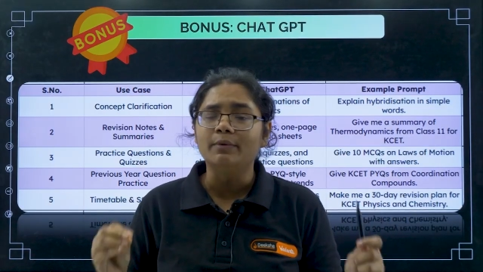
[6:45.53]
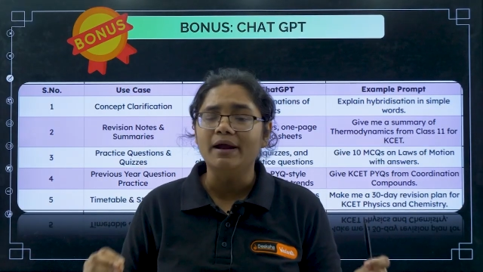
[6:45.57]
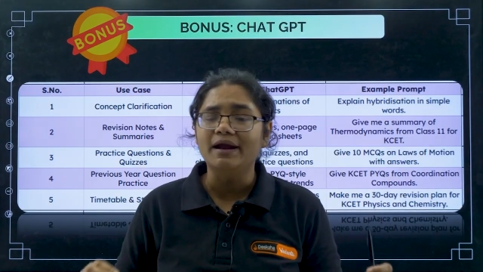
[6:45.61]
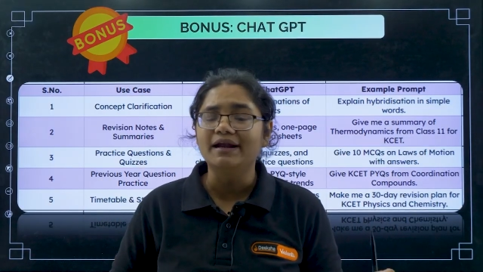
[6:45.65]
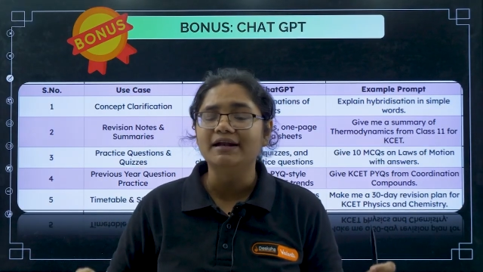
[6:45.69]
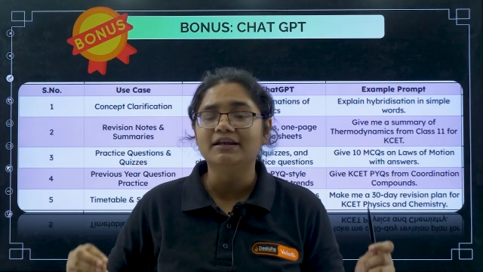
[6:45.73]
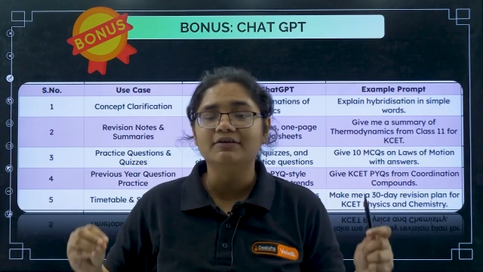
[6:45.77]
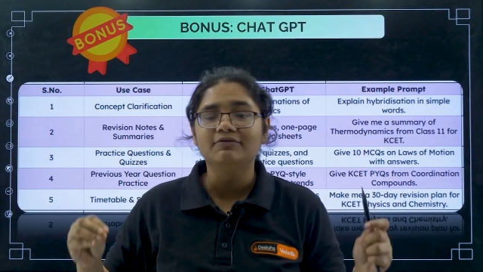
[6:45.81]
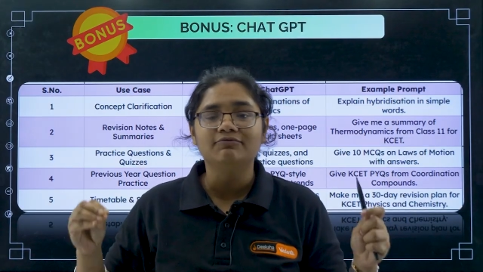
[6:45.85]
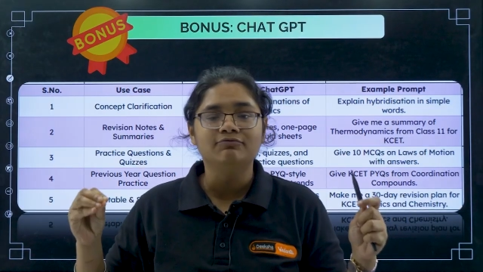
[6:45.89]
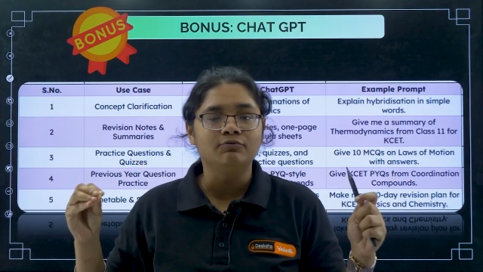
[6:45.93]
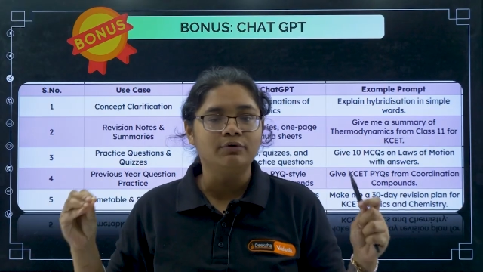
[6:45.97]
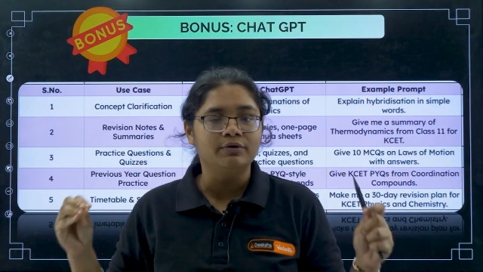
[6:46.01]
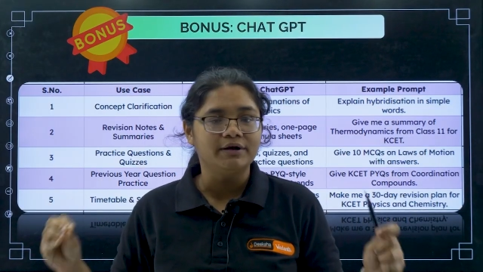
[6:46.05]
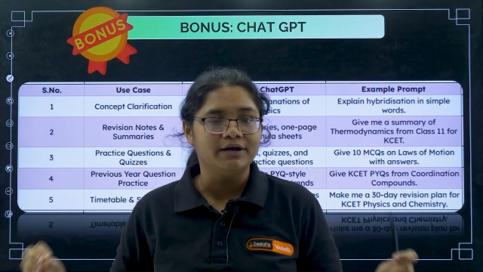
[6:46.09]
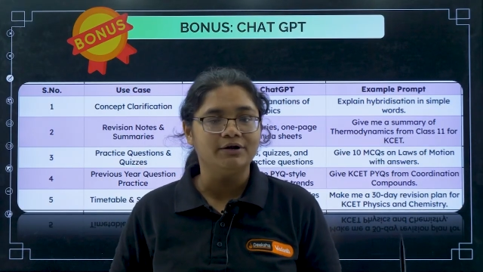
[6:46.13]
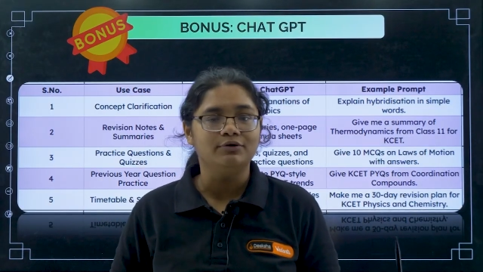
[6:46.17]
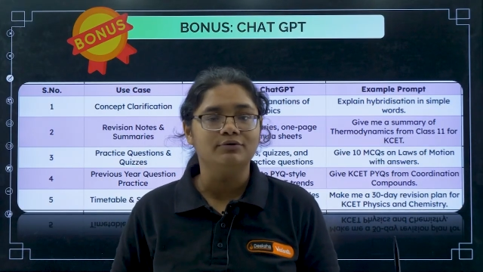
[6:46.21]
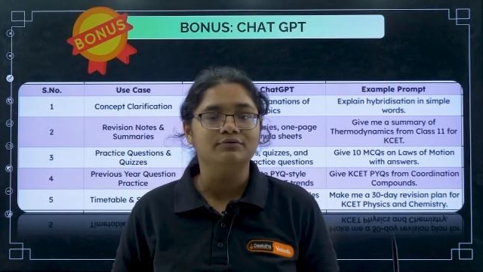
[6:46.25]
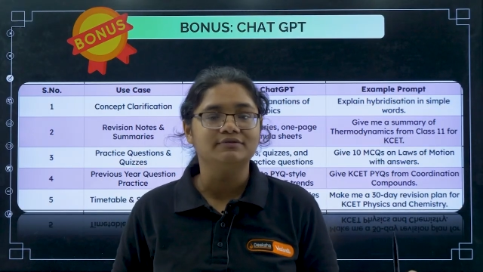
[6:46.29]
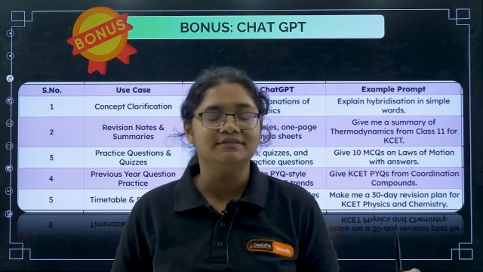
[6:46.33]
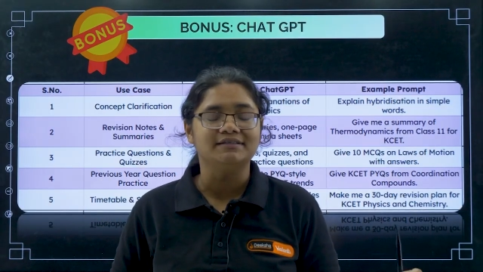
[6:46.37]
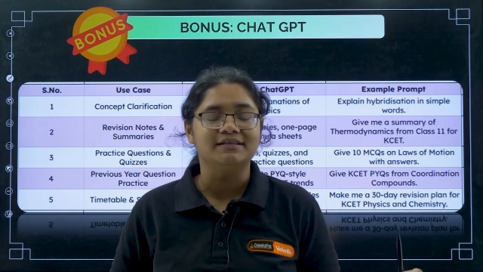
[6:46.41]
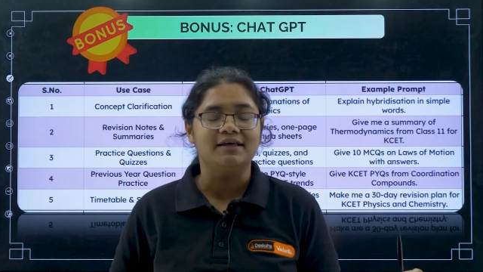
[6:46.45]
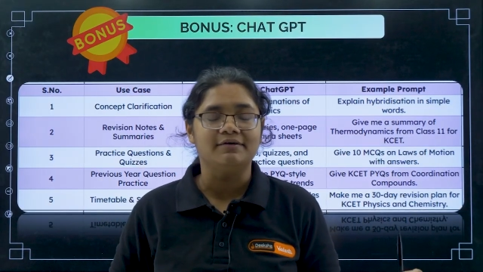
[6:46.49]
24
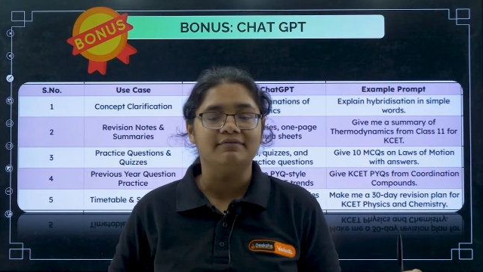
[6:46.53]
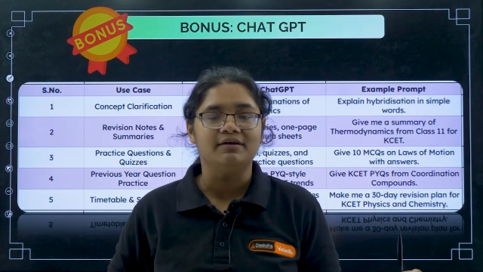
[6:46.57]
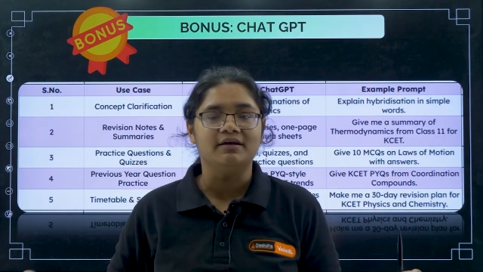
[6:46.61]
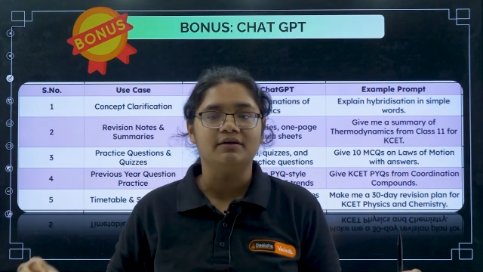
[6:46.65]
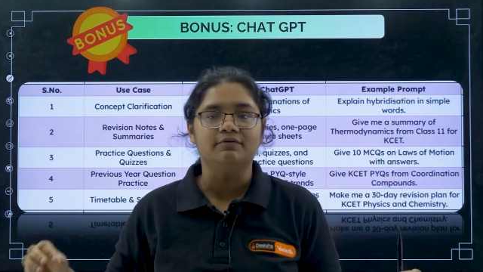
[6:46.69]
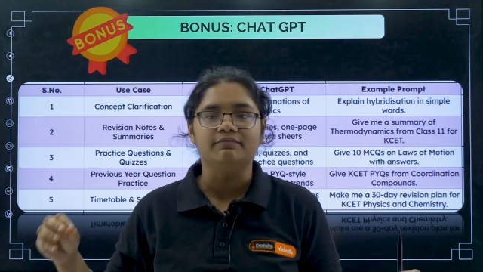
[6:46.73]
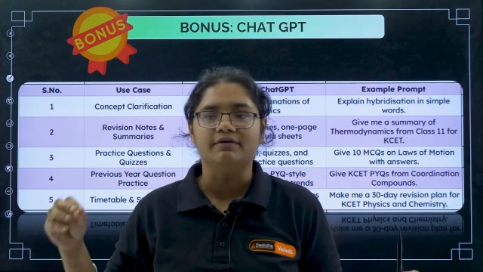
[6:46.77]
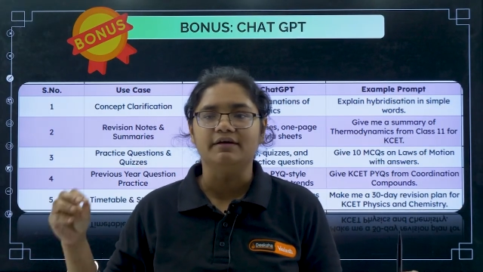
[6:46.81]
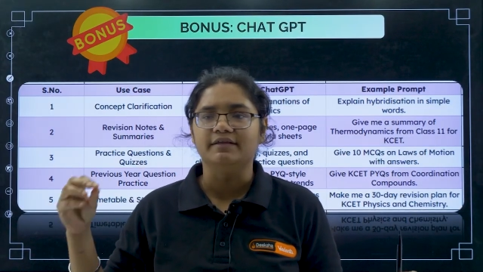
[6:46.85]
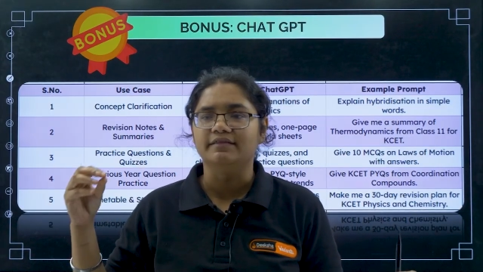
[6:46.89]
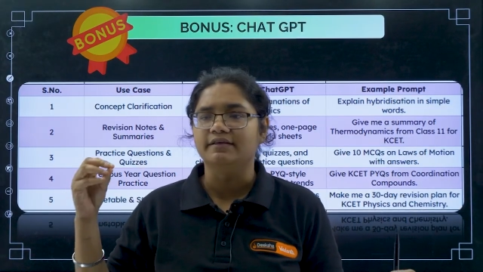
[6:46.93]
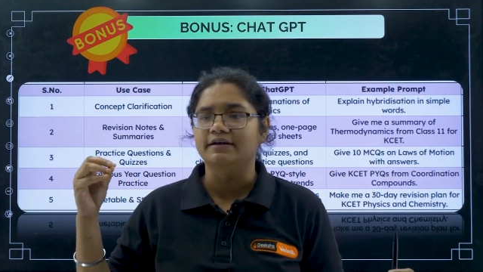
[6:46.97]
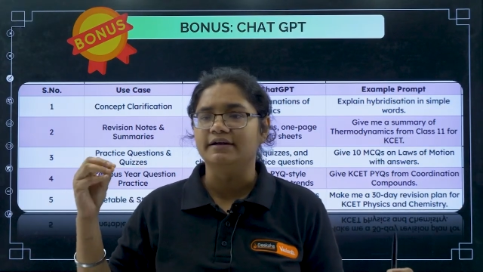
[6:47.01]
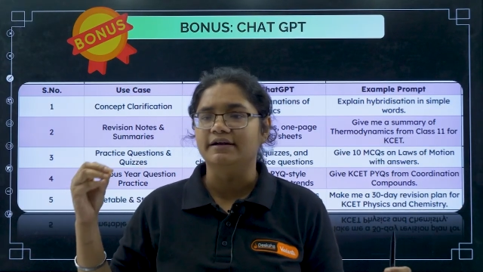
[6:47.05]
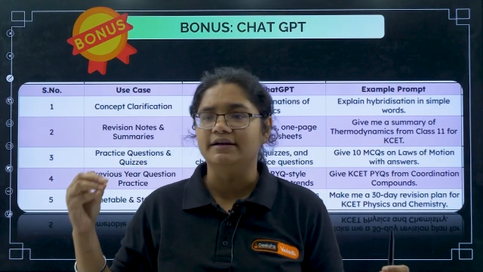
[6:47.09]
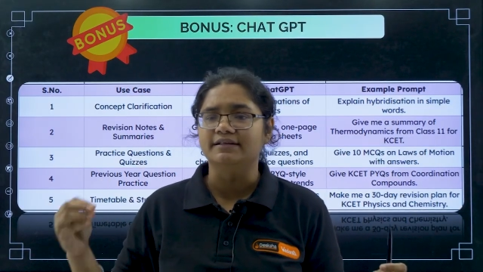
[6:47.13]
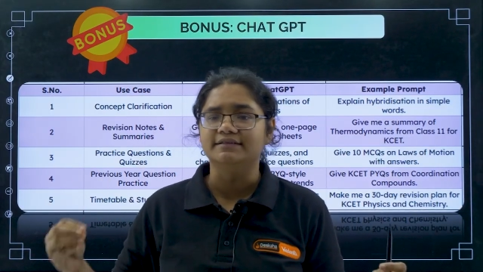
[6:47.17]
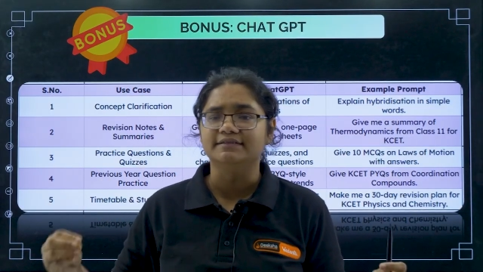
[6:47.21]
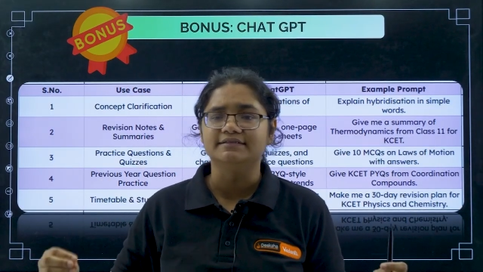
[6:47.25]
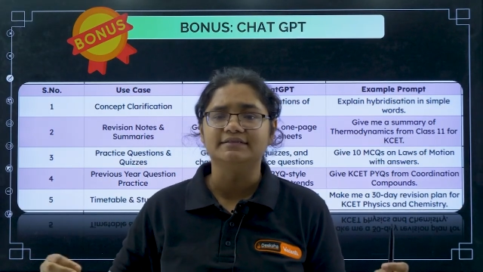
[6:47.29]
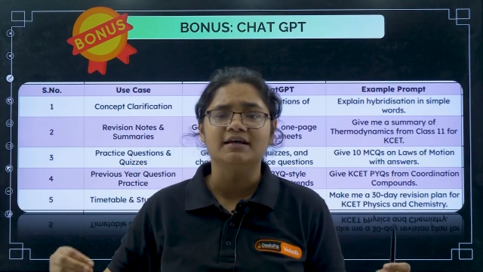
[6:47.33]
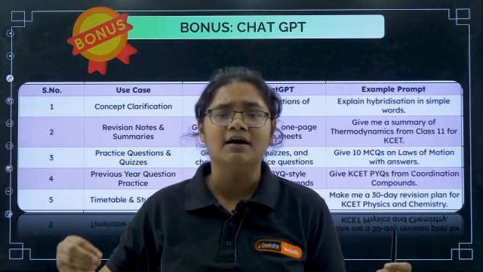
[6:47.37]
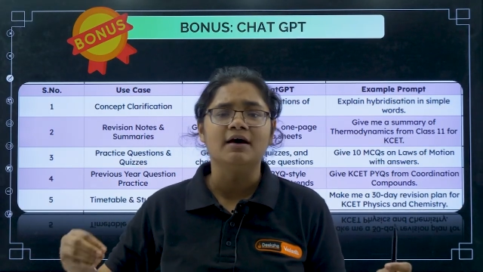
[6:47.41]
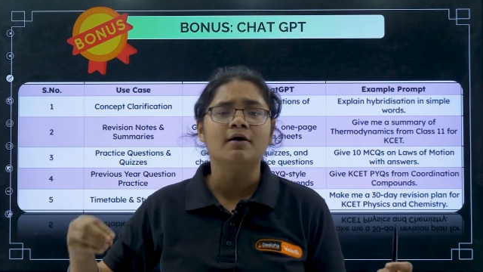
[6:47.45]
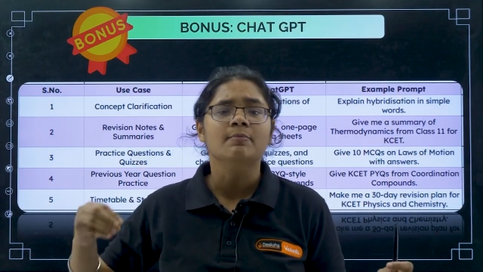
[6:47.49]
into 7 whether it
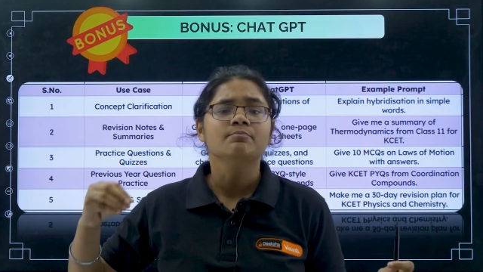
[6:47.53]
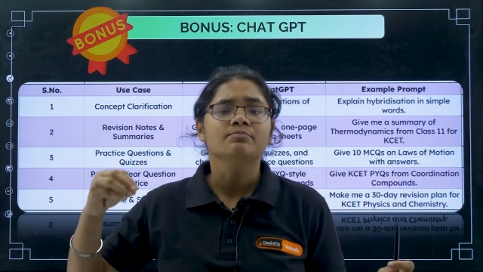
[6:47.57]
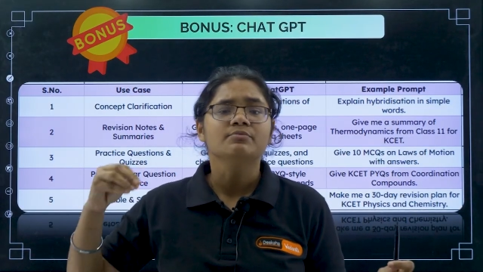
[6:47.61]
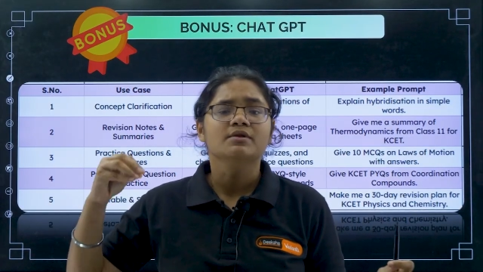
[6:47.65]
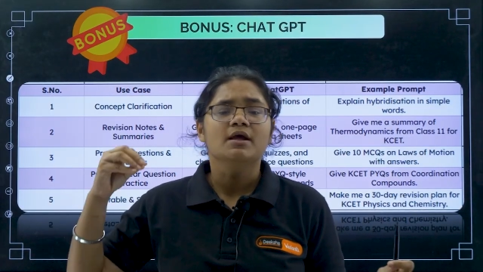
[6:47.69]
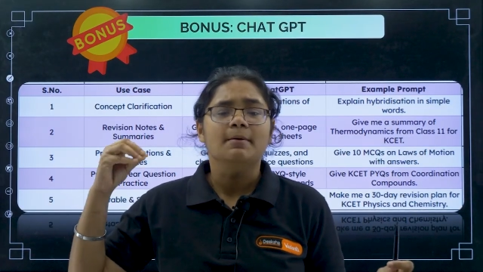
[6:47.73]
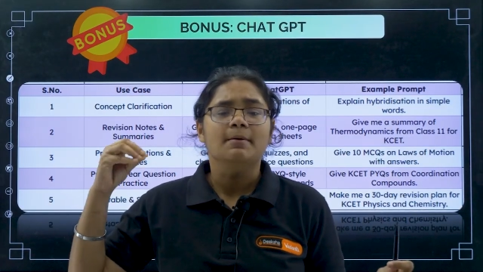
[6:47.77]
is a